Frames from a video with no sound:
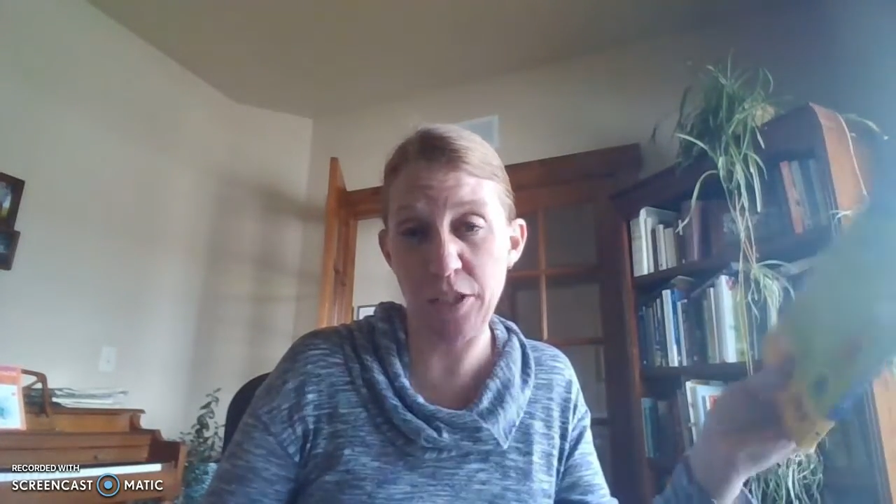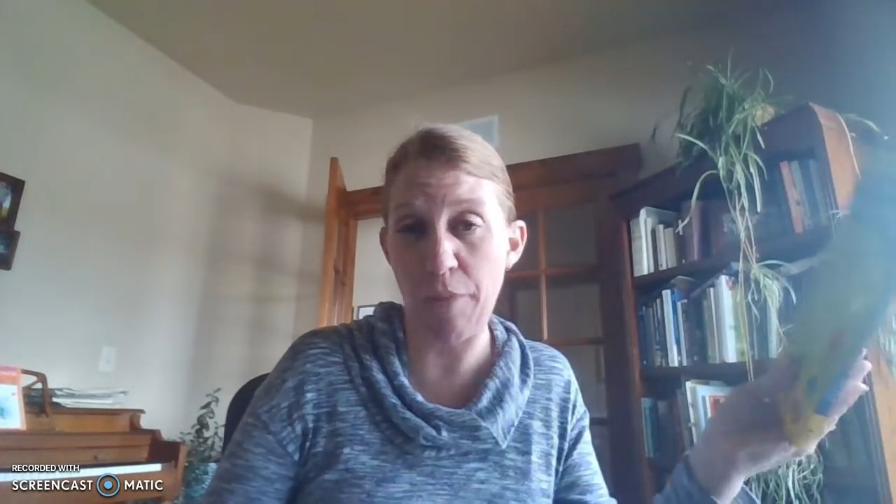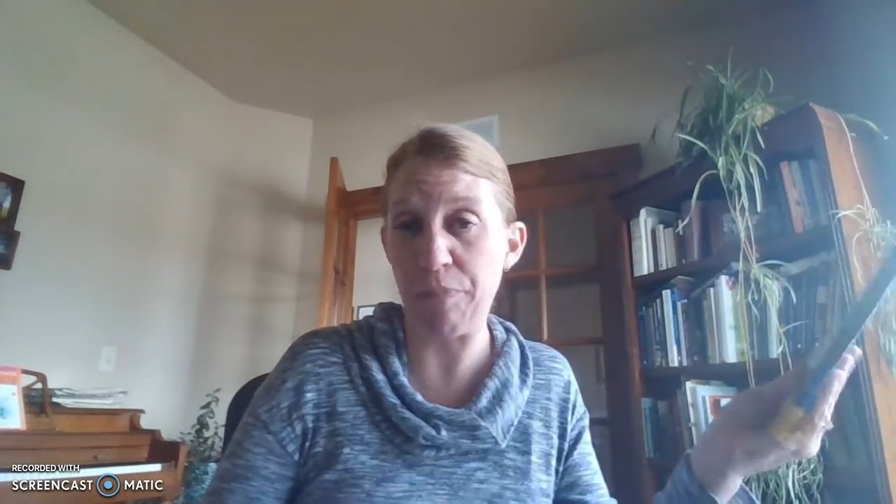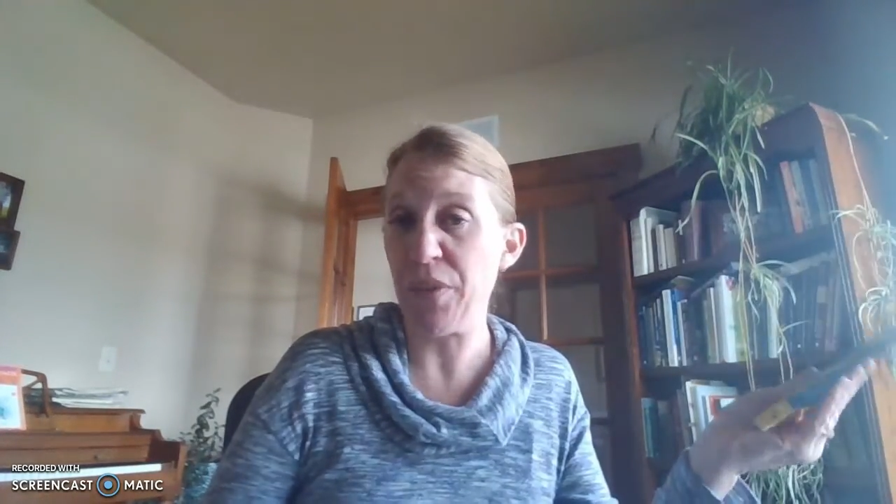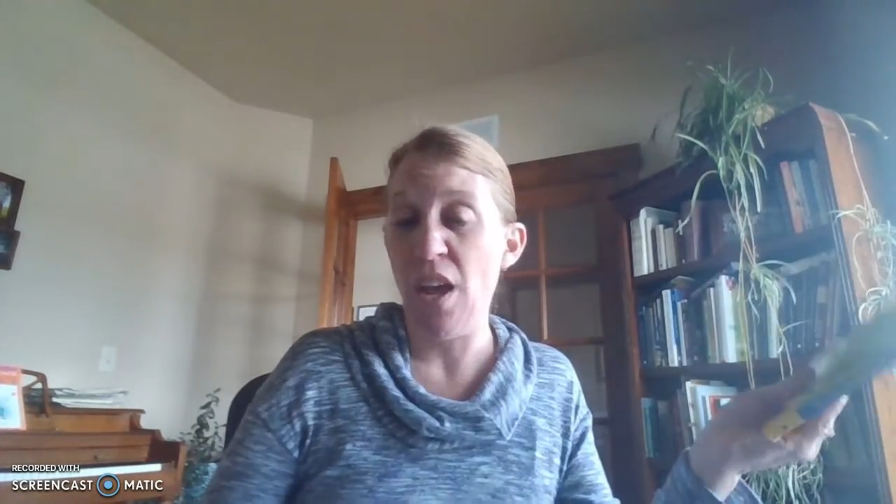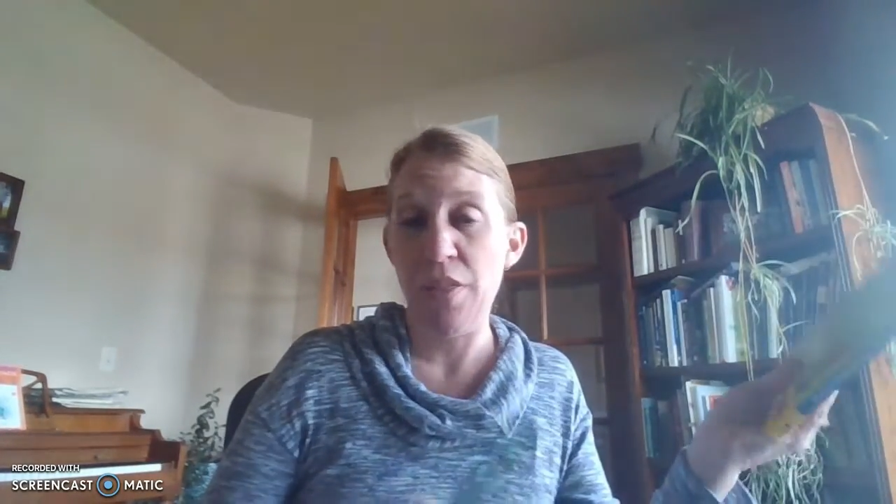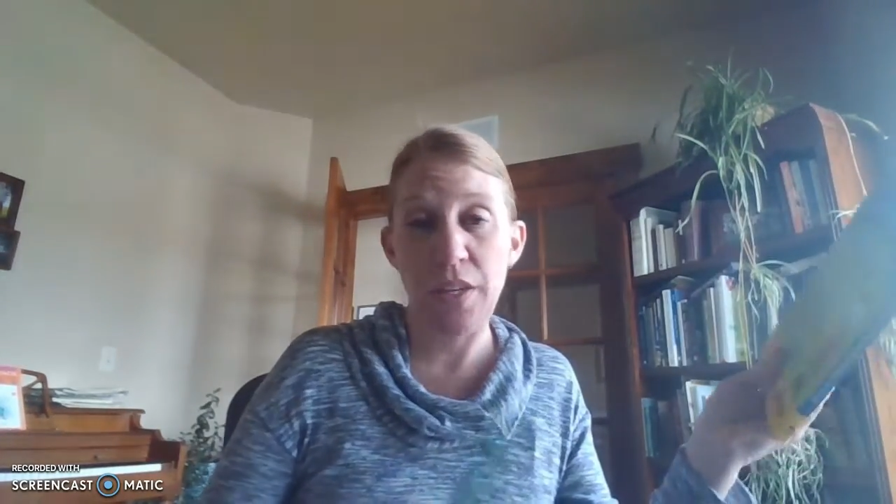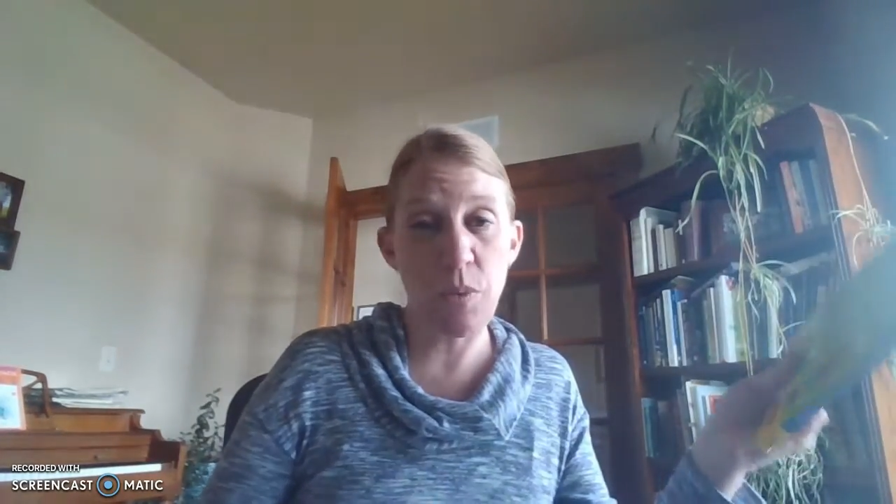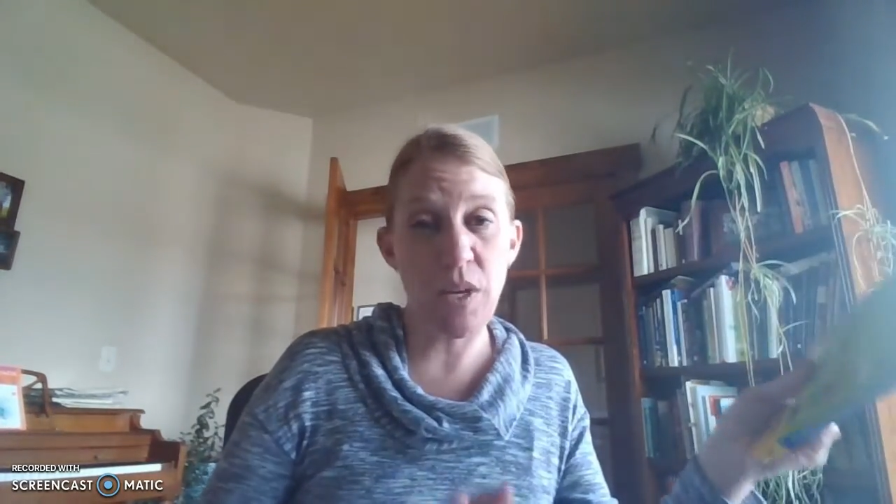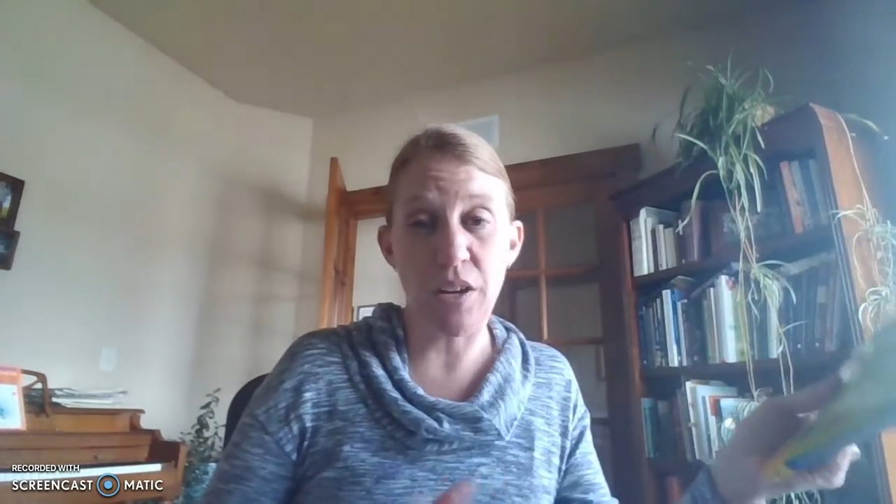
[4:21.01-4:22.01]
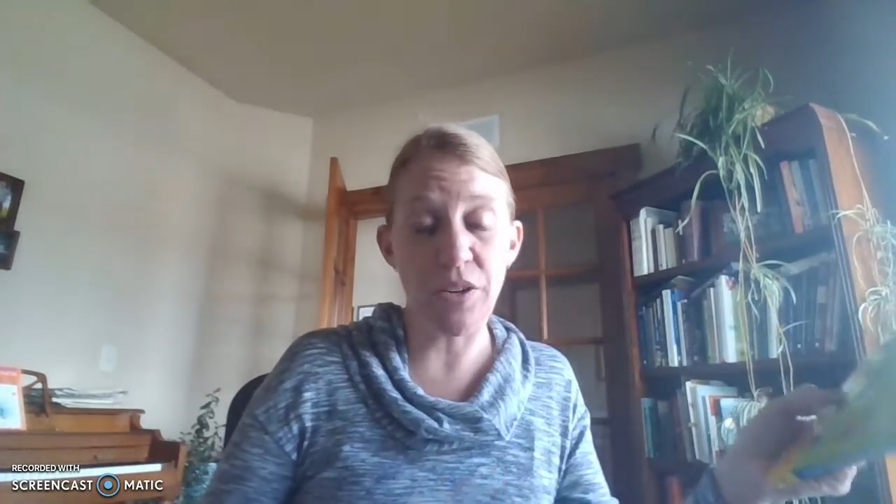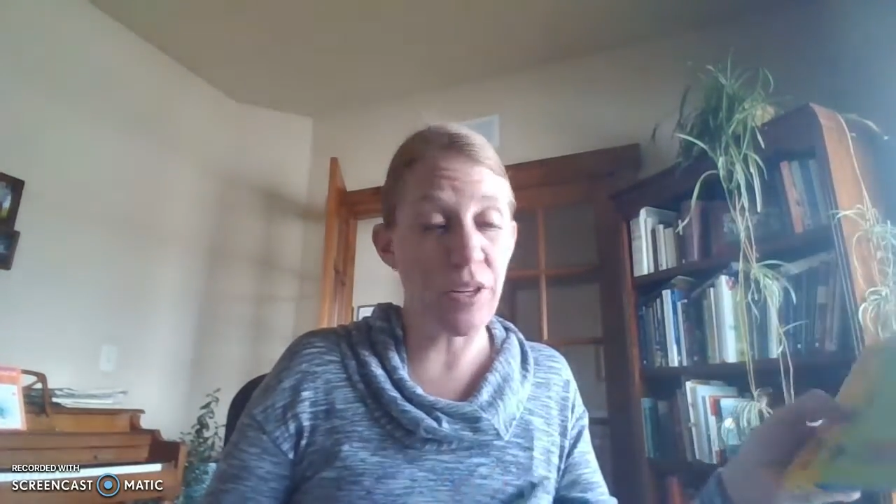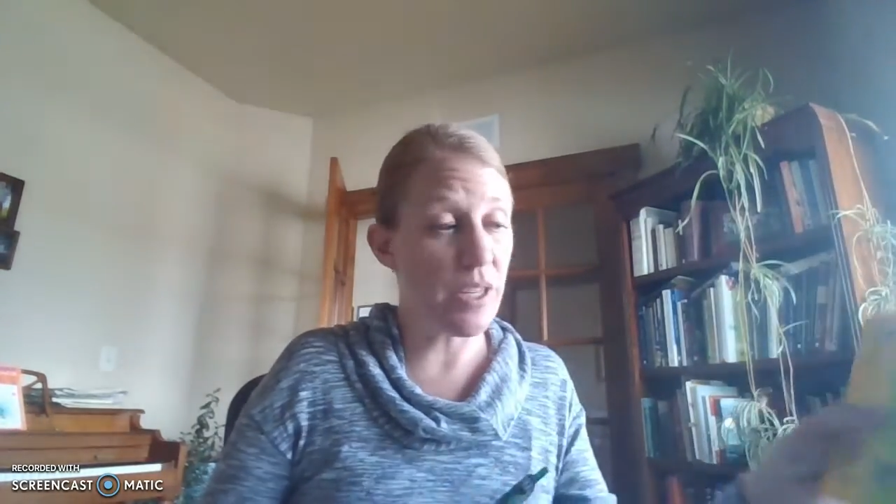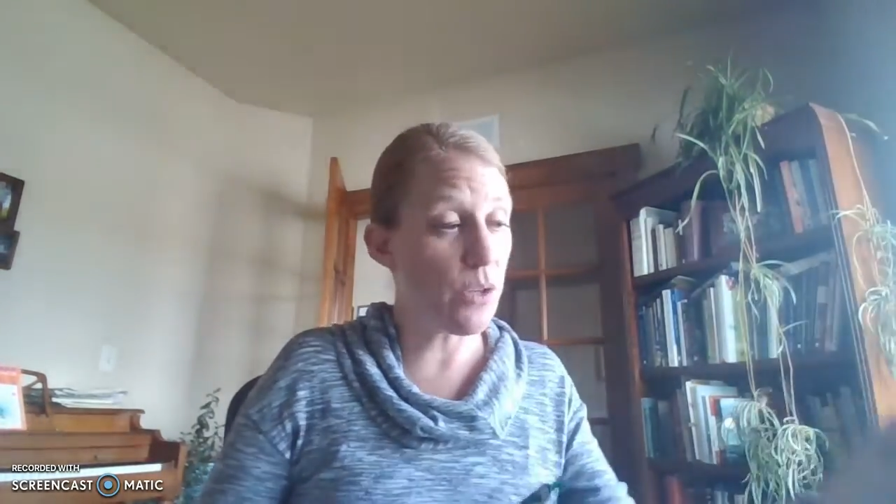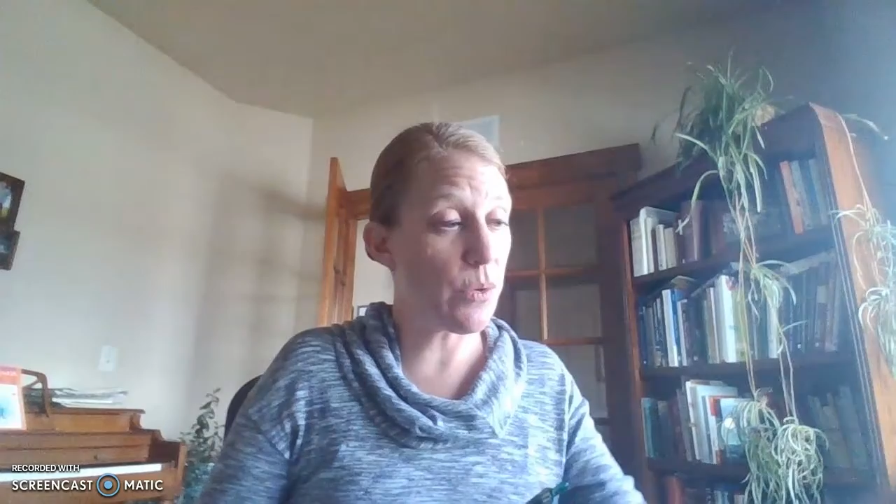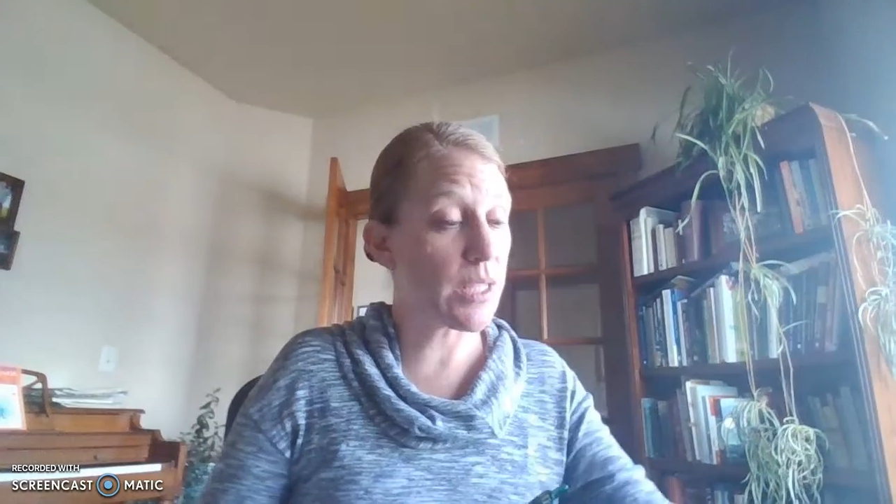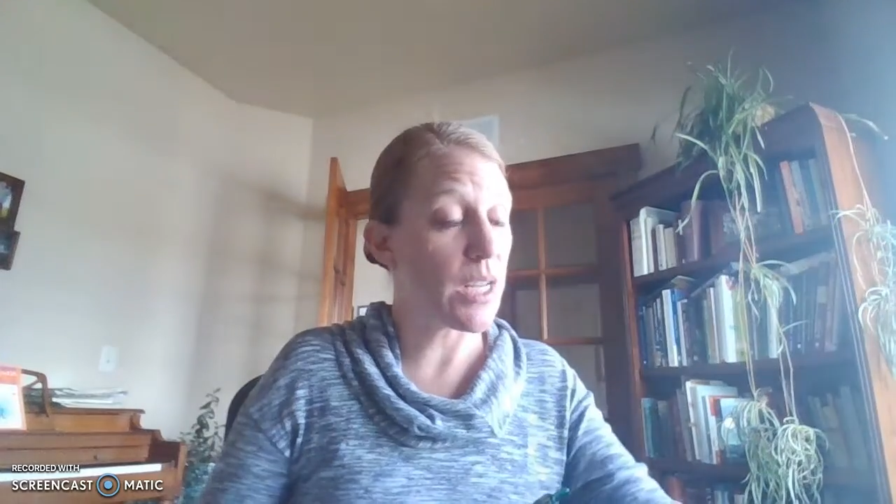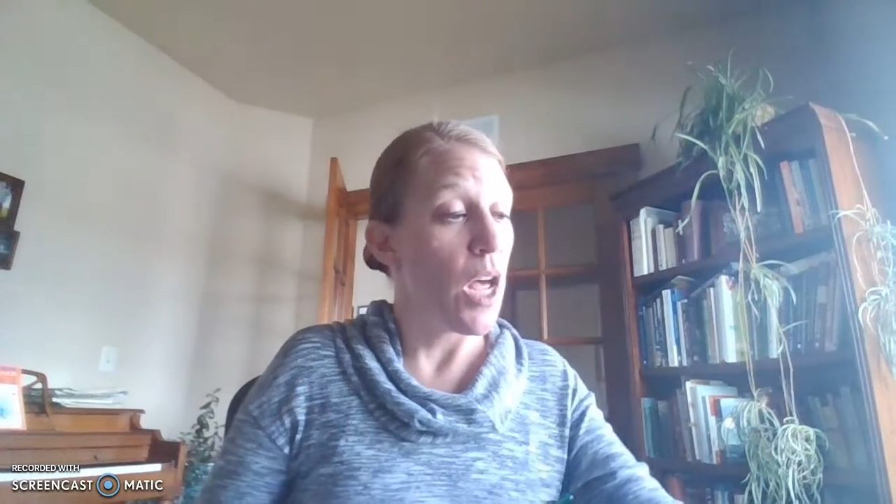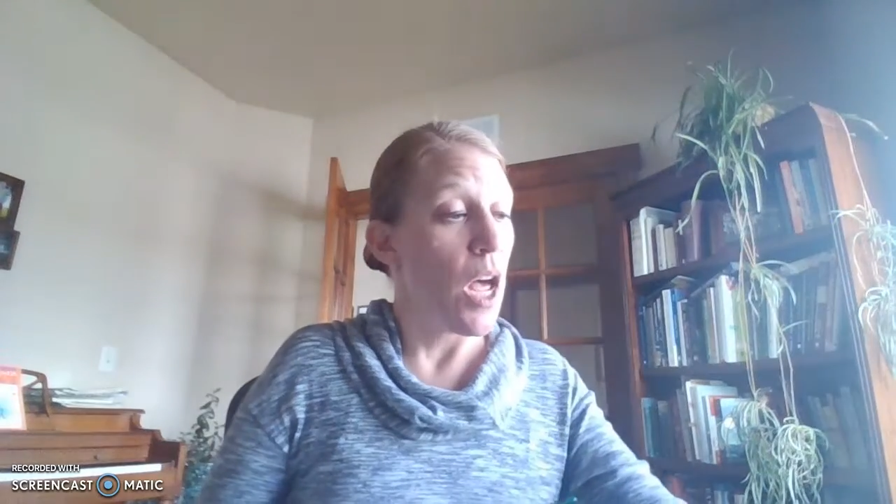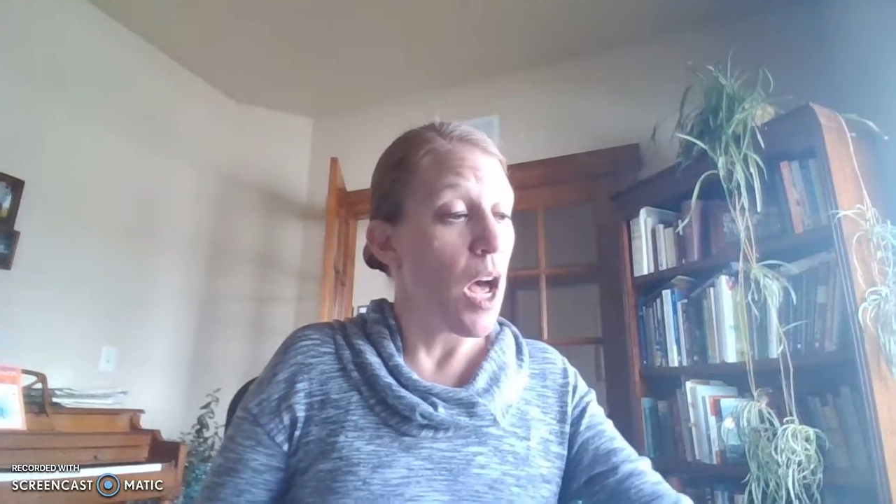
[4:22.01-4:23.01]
So this week, all you're going to do is